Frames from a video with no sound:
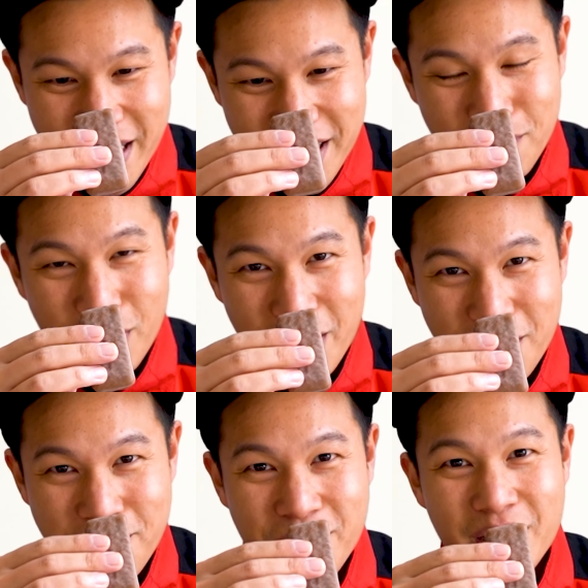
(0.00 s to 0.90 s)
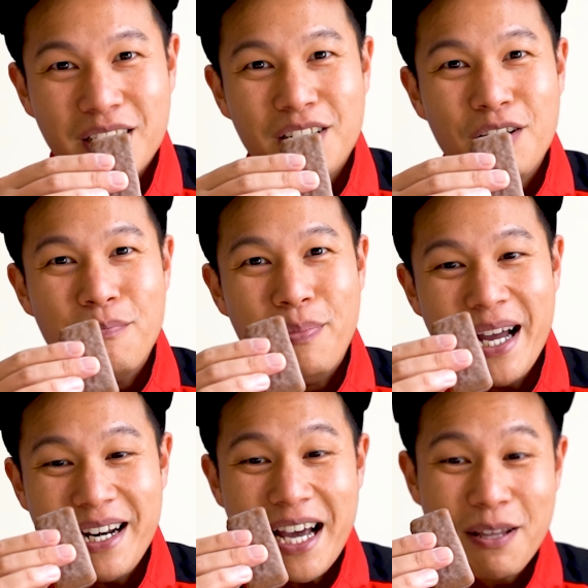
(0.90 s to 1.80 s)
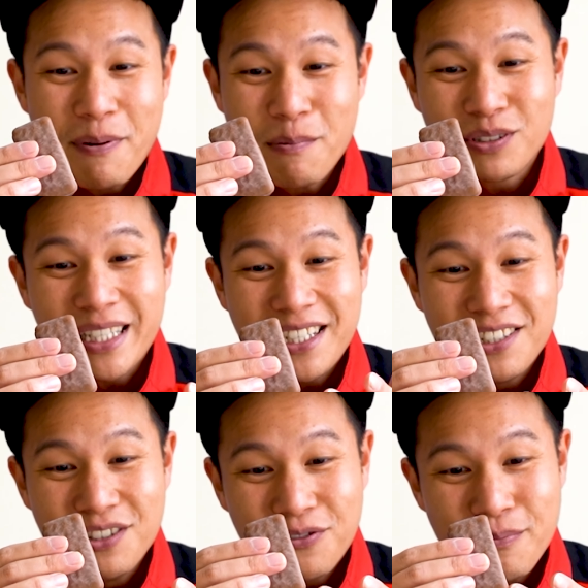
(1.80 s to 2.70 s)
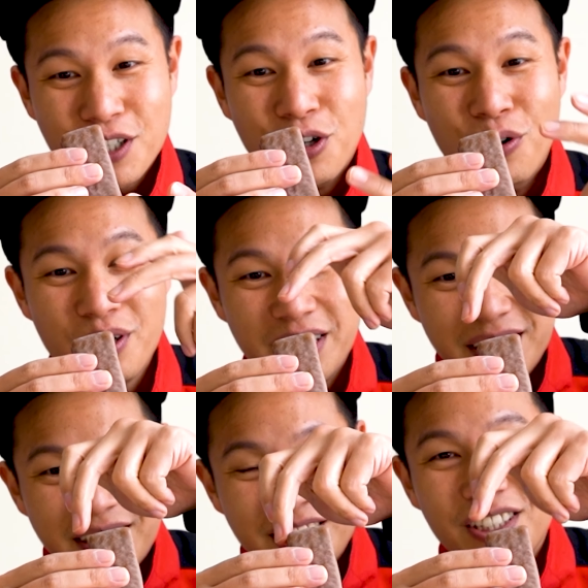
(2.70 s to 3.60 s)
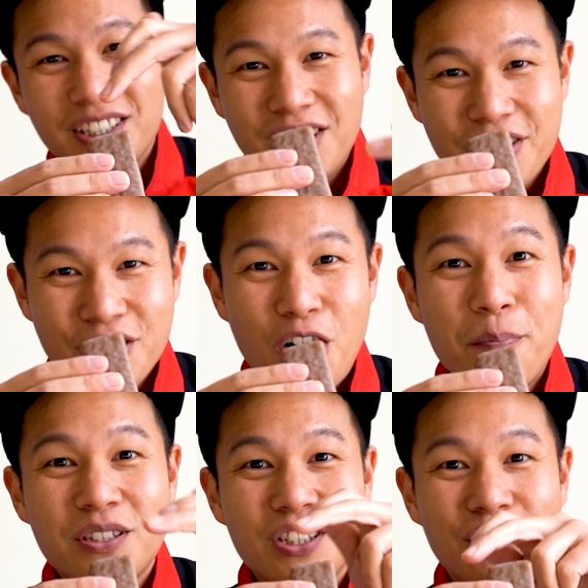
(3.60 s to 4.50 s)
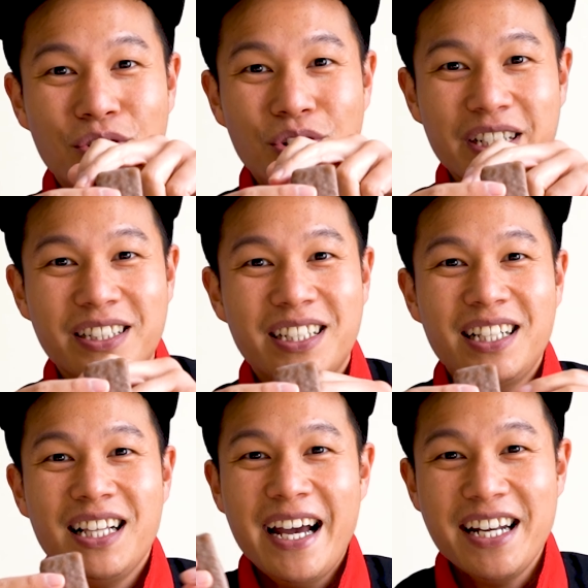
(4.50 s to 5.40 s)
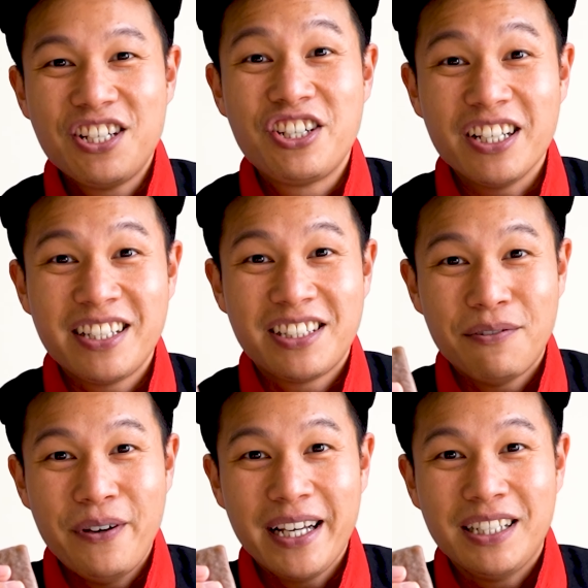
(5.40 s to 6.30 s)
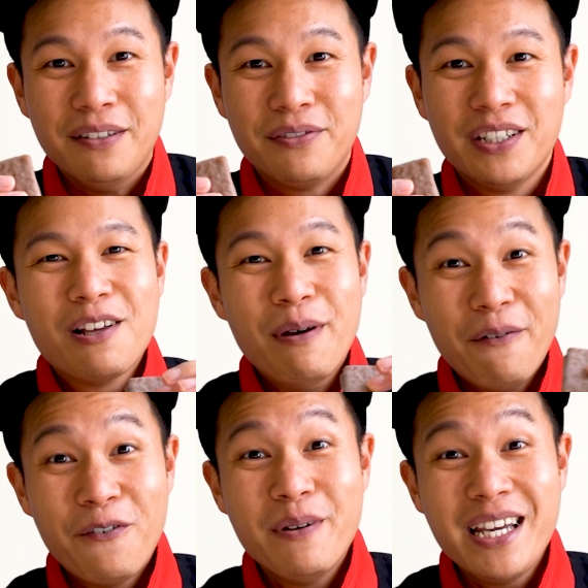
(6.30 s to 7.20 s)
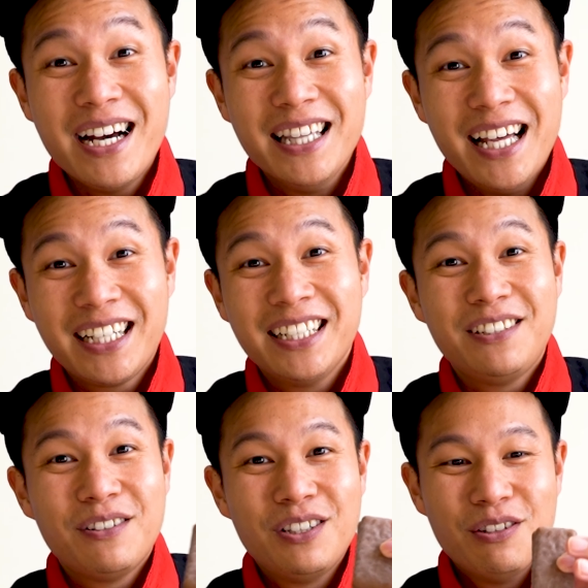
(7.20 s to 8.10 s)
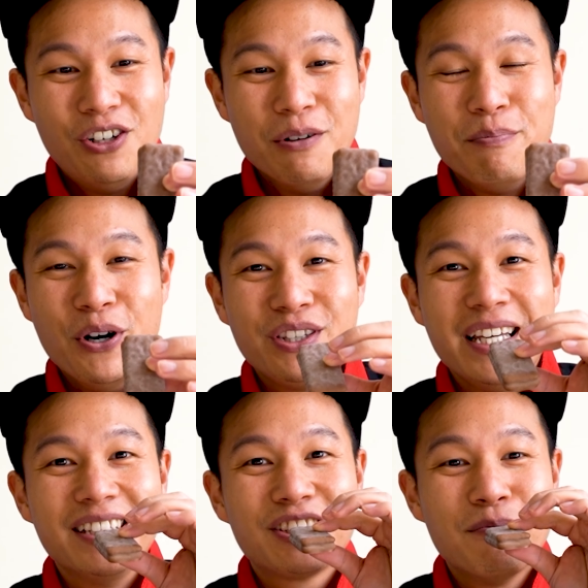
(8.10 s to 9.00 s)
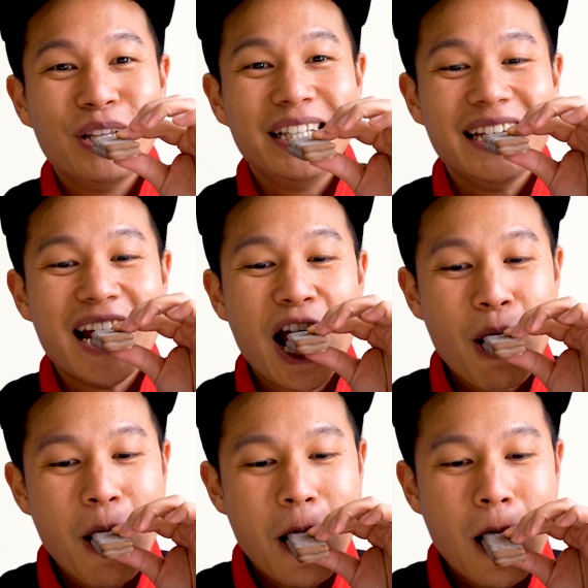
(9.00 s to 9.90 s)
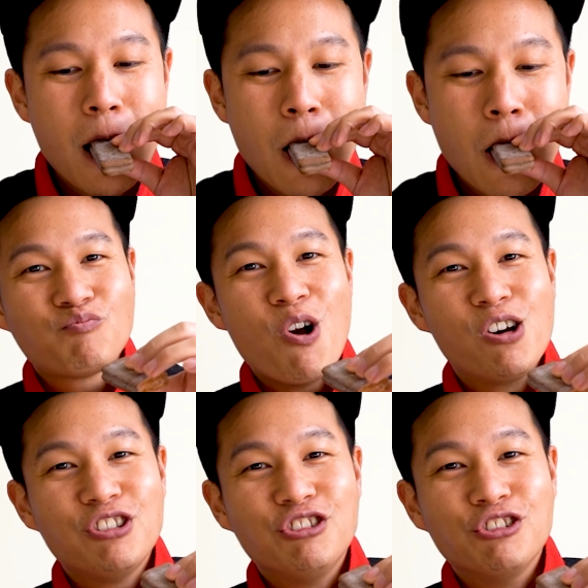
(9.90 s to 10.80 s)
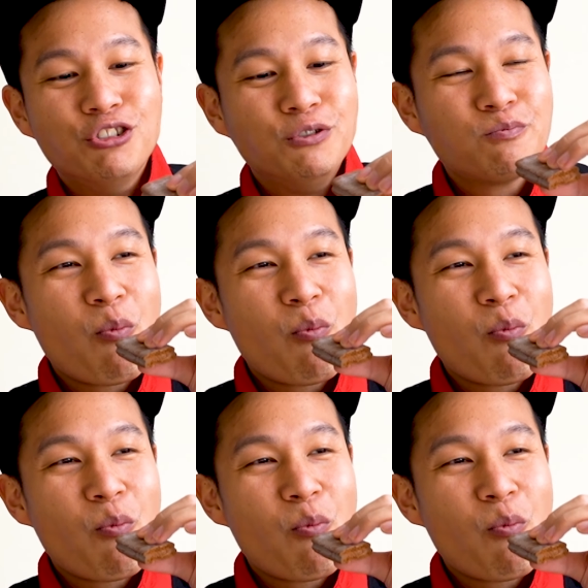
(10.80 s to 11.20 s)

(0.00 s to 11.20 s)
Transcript: and at the bottom, but other people say you can do it from the corners, on the opposite corners, and it's just as effective. But for me, I like it on both ends completely. Oh, that's so good.